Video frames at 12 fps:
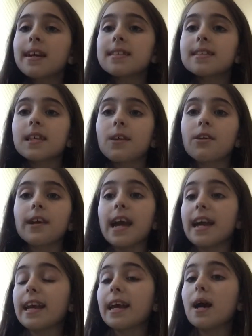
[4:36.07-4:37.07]
consider
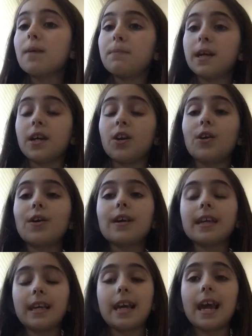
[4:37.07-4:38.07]
getting a bigger
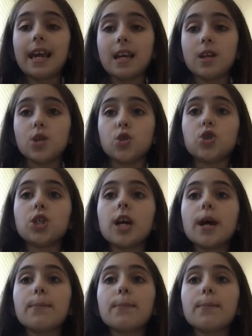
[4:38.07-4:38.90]
cage,